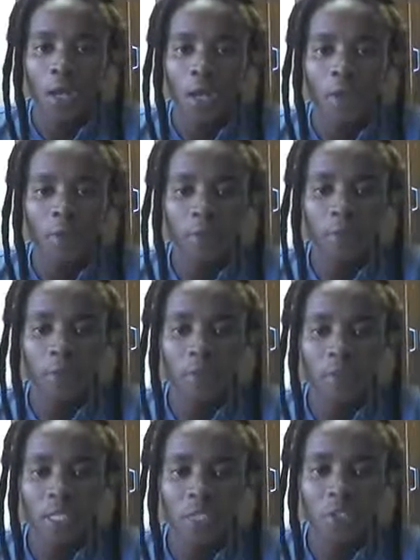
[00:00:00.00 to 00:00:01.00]
Now from the
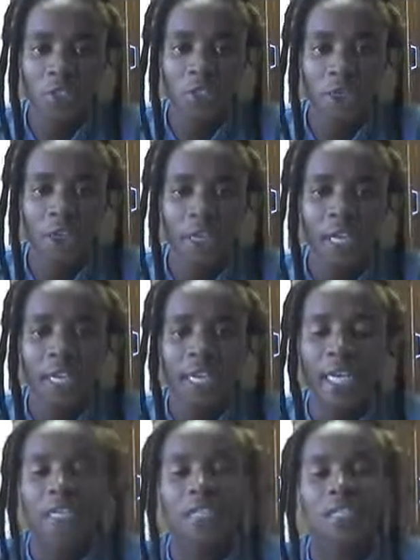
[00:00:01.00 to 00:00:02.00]
passage here,
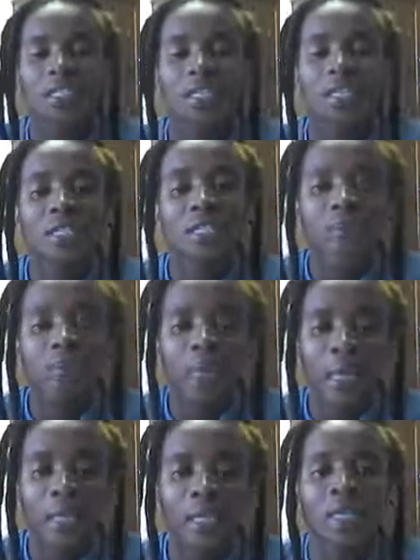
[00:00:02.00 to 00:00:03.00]
it starts
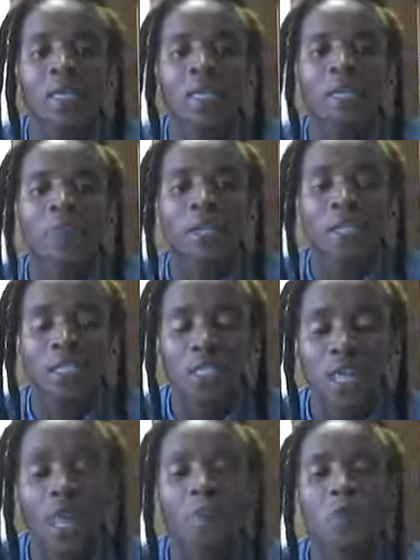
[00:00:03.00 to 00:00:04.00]
by giving
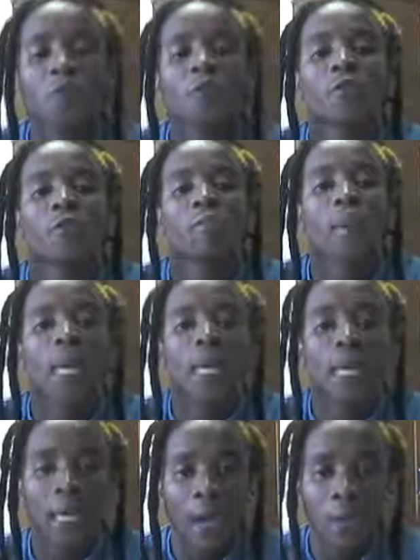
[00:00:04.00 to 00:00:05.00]
us a bit of a
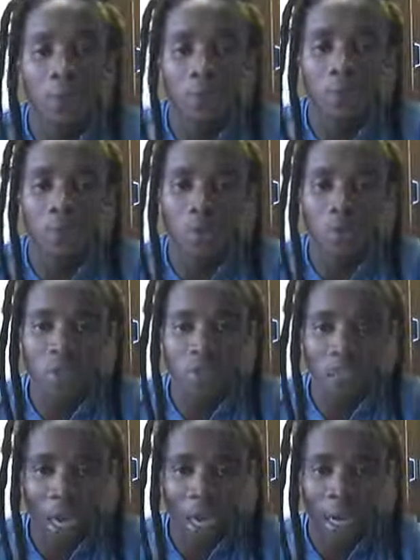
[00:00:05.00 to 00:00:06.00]
background of
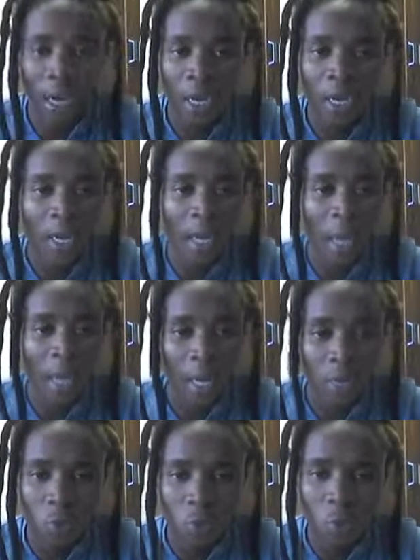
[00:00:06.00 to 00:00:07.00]
Tsotsital.
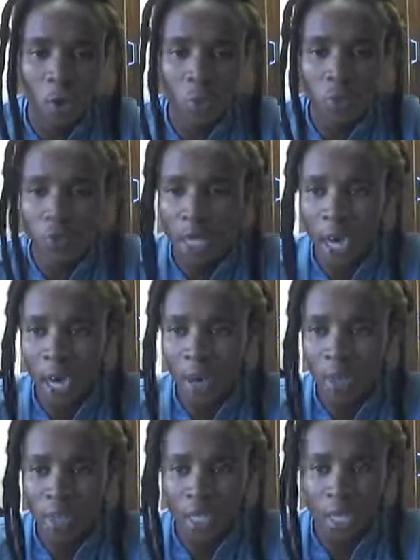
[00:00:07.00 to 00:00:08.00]
As we go
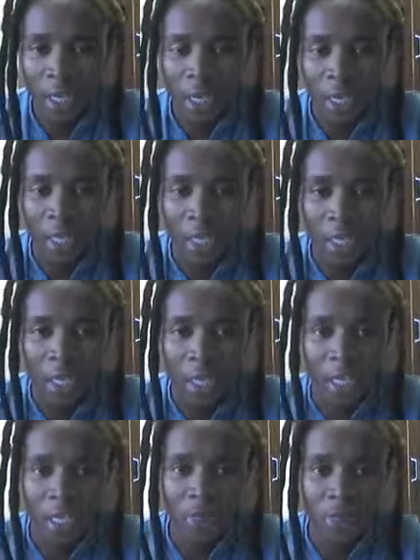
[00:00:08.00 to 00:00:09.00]
down there,
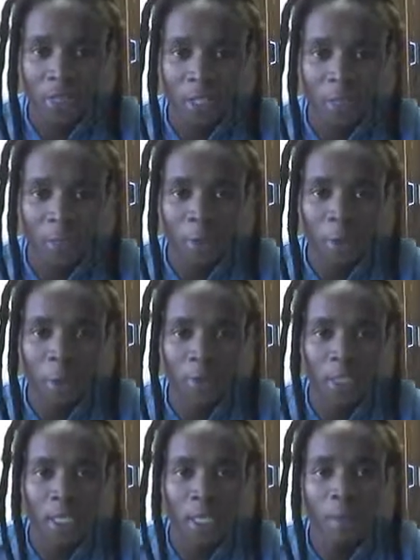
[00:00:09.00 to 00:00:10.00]
it gives us a bit of
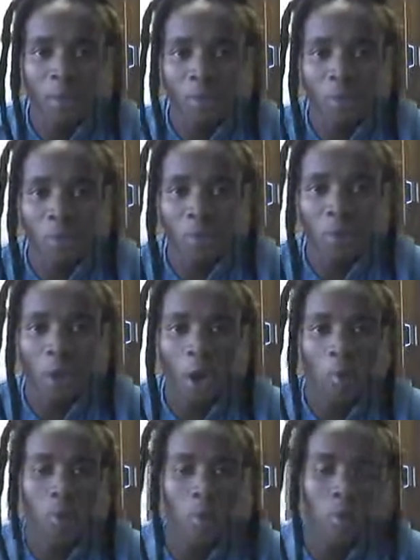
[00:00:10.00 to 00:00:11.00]
examples of
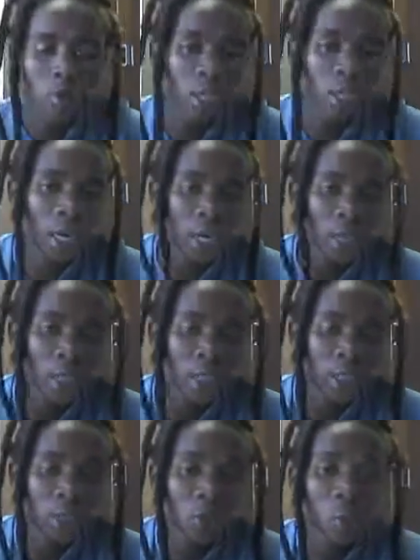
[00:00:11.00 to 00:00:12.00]
how we use the
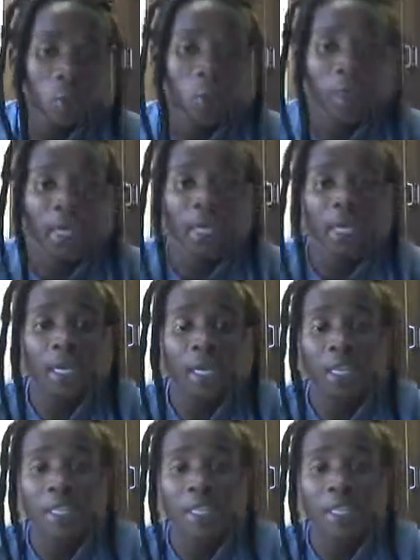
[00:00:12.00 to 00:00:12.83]
language, where